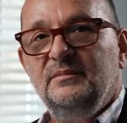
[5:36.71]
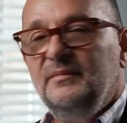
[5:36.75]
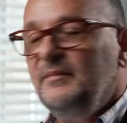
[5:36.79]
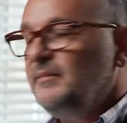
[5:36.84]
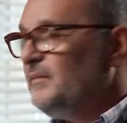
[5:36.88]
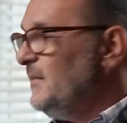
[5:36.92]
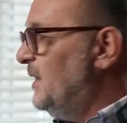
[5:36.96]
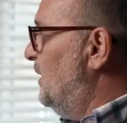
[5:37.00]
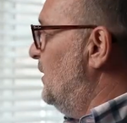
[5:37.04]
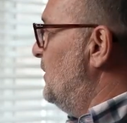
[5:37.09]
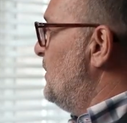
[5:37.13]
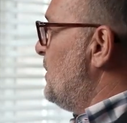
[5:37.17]

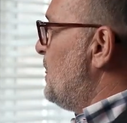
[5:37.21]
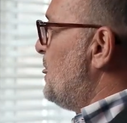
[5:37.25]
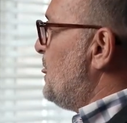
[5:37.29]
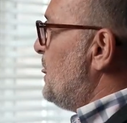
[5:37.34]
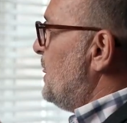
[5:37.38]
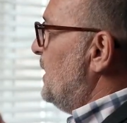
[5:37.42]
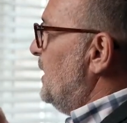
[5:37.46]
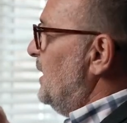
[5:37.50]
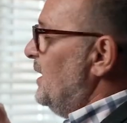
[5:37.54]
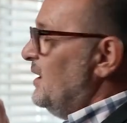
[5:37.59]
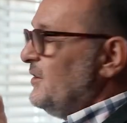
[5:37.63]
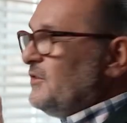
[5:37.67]
Now,
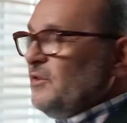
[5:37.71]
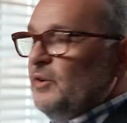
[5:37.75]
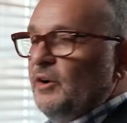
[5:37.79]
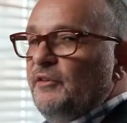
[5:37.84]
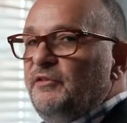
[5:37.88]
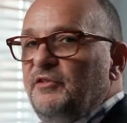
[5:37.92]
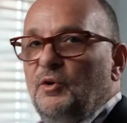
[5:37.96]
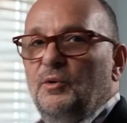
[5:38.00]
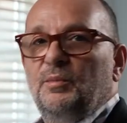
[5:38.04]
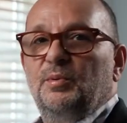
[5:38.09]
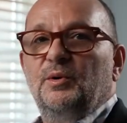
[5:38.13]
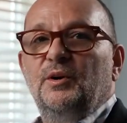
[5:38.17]
it's not
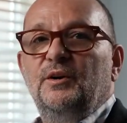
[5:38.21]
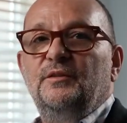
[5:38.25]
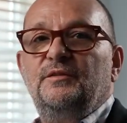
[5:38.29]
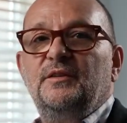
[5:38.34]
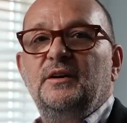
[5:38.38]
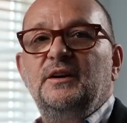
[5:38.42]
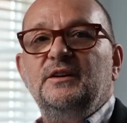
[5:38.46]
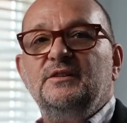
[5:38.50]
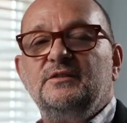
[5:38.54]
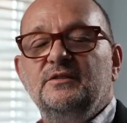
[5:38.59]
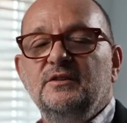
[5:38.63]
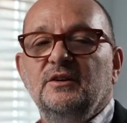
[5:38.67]
foolproof,
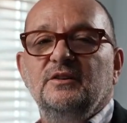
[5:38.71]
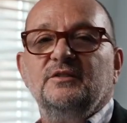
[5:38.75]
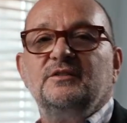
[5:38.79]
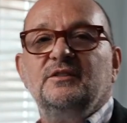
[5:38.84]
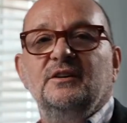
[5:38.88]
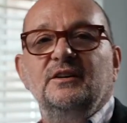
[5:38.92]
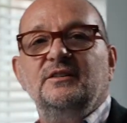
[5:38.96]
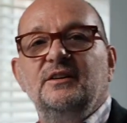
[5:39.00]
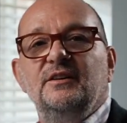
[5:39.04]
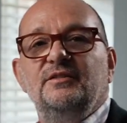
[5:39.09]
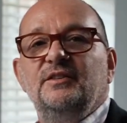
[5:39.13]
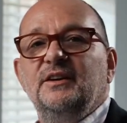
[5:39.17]
it's not
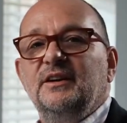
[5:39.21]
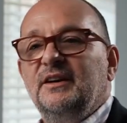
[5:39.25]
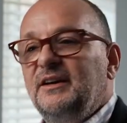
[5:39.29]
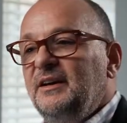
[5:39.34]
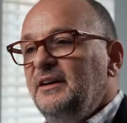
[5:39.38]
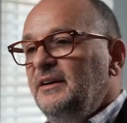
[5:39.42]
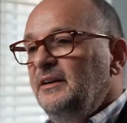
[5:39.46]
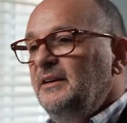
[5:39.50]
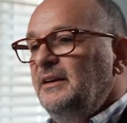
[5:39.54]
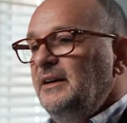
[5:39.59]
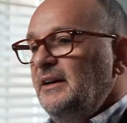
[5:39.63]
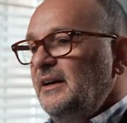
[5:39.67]
scientific.
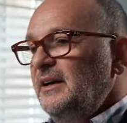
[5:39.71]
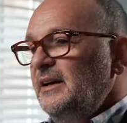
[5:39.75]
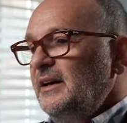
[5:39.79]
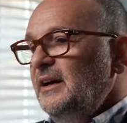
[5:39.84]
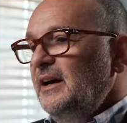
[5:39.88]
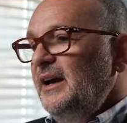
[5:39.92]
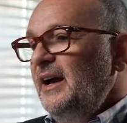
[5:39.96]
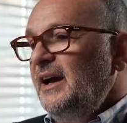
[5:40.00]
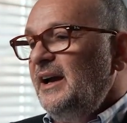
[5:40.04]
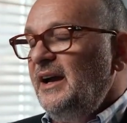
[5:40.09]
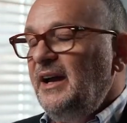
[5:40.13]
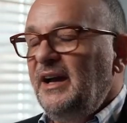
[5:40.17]

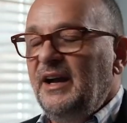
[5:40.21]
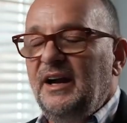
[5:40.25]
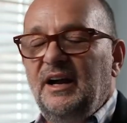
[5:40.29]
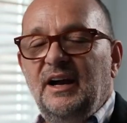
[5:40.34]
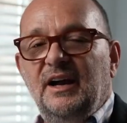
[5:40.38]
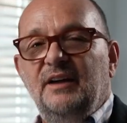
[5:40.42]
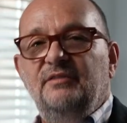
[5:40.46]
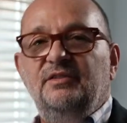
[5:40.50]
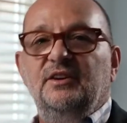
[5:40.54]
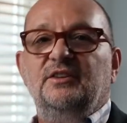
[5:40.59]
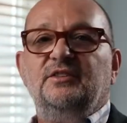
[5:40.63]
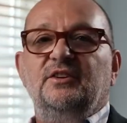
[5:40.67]

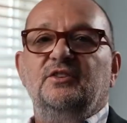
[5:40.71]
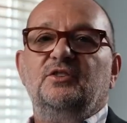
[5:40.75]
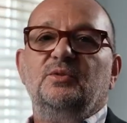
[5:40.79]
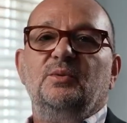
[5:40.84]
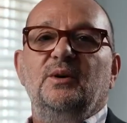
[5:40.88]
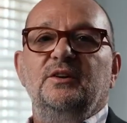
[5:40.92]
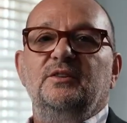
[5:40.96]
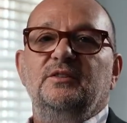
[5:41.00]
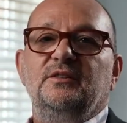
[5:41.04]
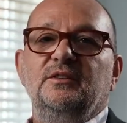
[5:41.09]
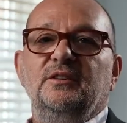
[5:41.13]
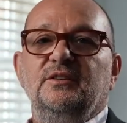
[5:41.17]
Every
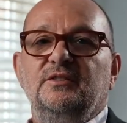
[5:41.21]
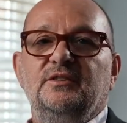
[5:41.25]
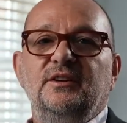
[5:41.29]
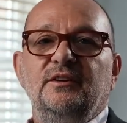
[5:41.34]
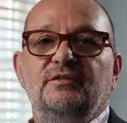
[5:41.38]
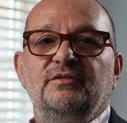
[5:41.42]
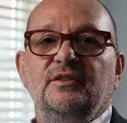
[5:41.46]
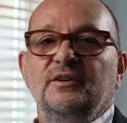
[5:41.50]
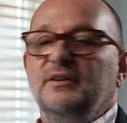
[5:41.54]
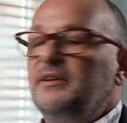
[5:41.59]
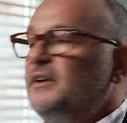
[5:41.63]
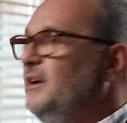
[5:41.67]
situation is
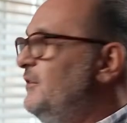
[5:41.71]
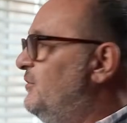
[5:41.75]
different.